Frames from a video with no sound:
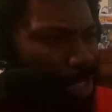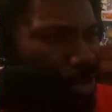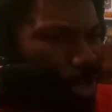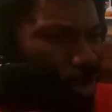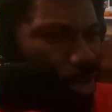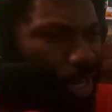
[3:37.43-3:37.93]
But it's
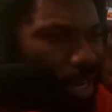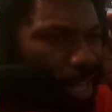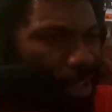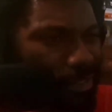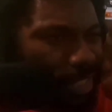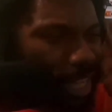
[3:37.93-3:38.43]
only on the
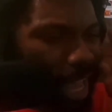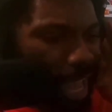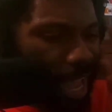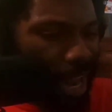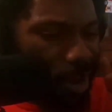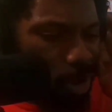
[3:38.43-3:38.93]
left
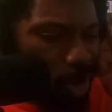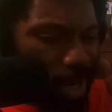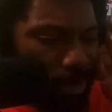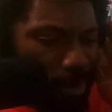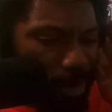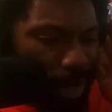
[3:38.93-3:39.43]
side. Hold on,
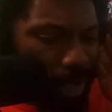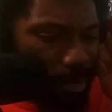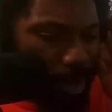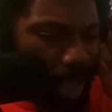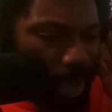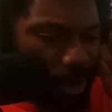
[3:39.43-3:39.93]
let me bring
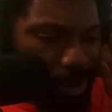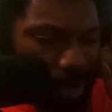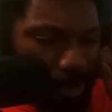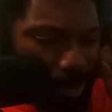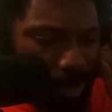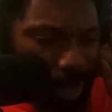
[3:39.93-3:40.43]
it back. Hold
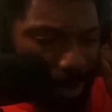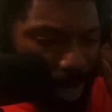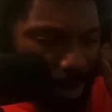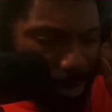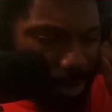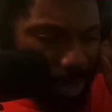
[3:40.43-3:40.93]
on, let me bring it
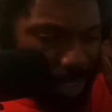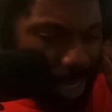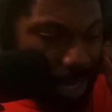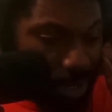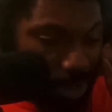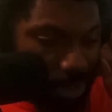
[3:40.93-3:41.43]
back real quick, because
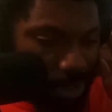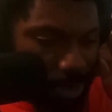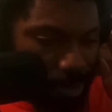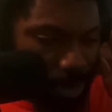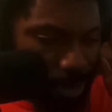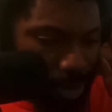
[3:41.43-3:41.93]
I heard
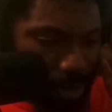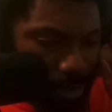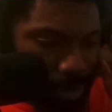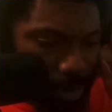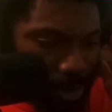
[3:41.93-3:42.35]
some. Hold up.